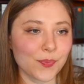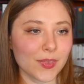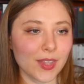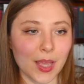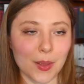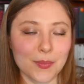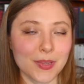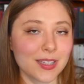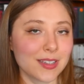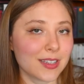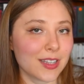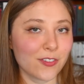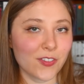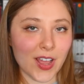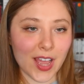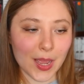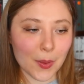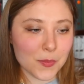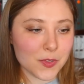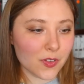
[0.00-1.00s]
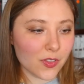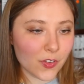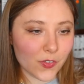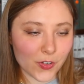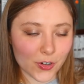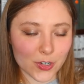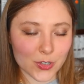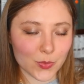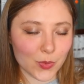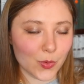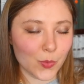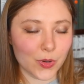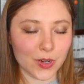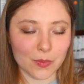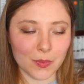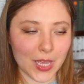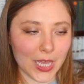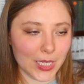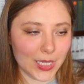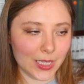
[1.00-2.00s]
I mean, the vibes of the first one were
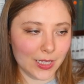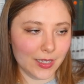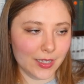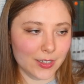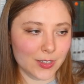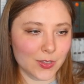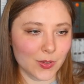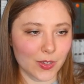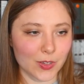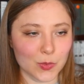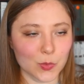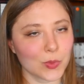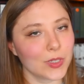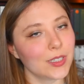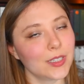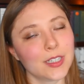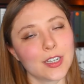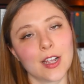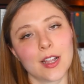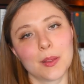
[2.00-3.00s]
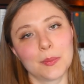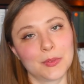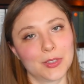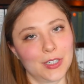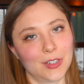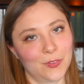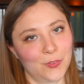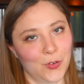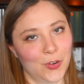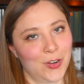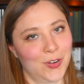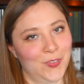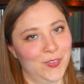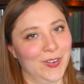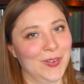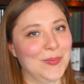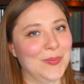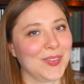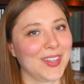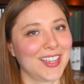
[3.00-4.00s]
immaculate, so that's really all I'm looking for
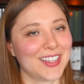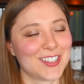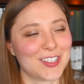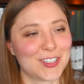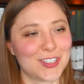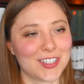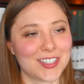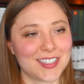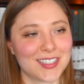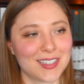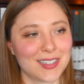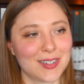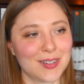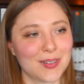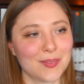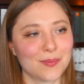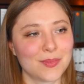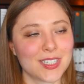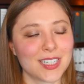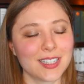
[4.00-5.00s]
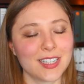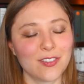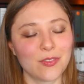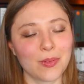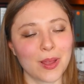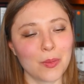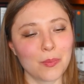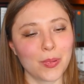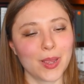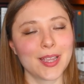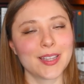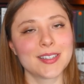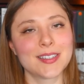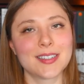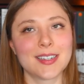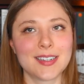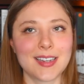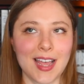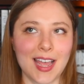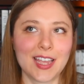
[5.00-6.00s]
from this. Just to live my
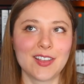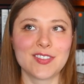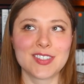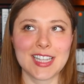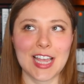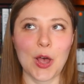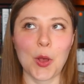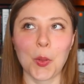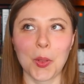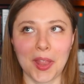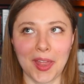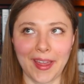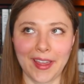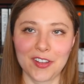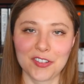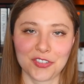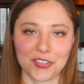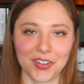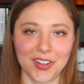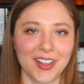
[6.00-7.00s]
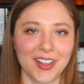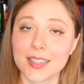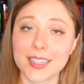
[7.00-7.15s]
best knives out life.